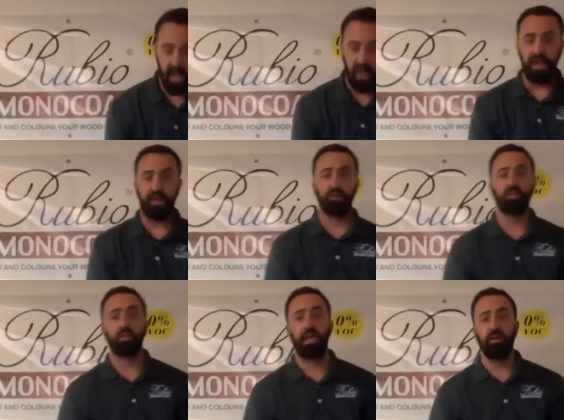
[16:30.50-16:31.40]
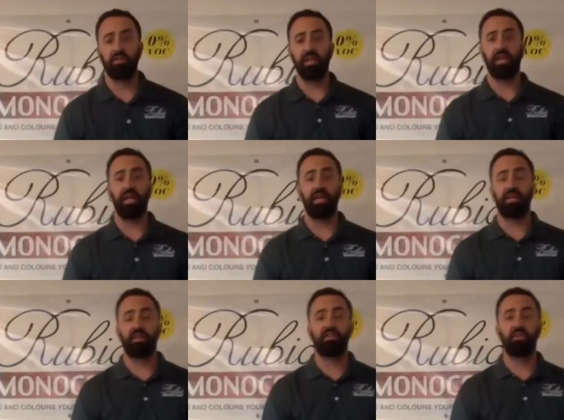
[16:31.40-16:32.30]
That also allows you to get
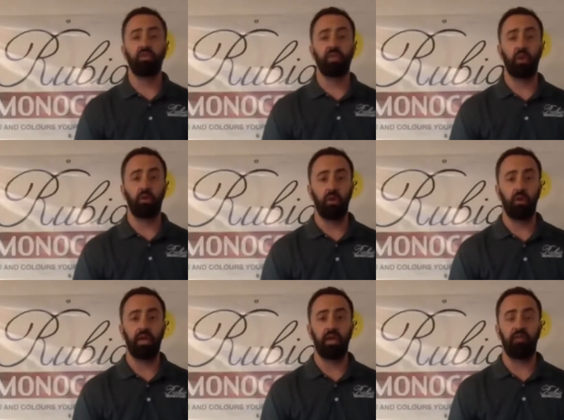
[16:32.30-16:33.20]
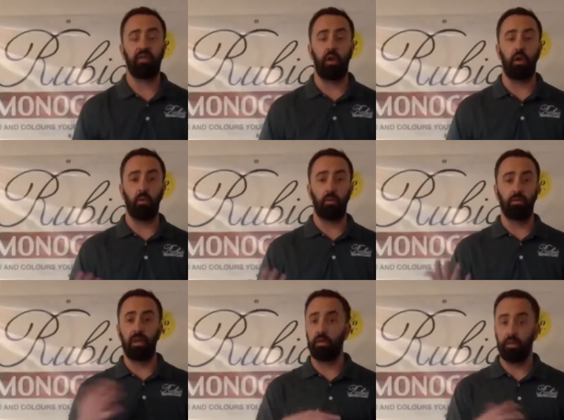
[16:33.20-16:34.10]
a two-tone look if you're
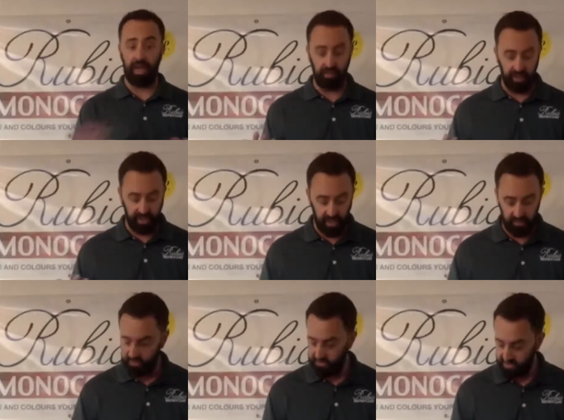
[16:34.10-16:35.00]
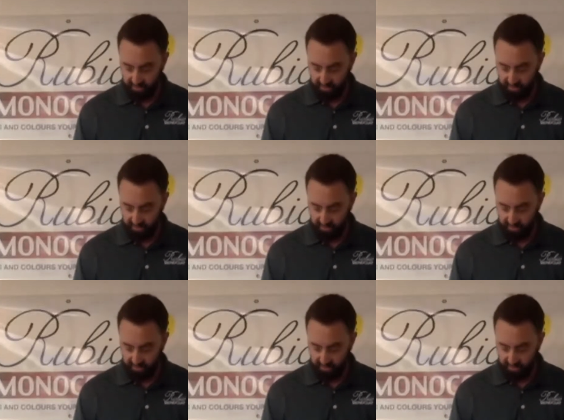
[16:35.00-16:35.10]
layering colors.